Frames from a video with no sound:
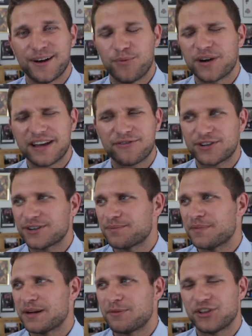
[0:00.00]
whatever
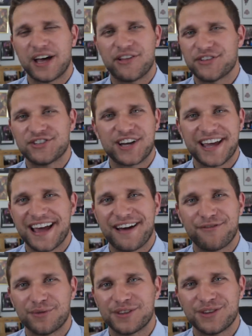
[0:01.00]
minimal knowledge I
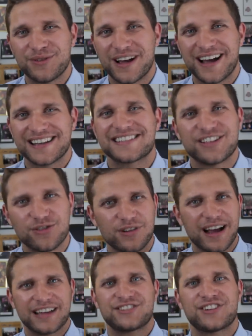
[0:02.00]
have with you guys and you
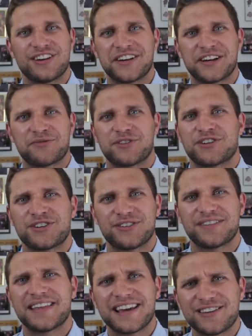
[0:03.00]
guys sharing in return.
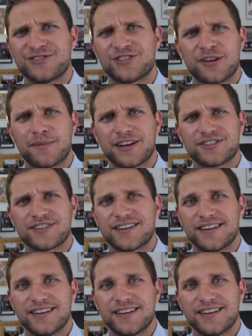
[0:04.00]
Thank you so much.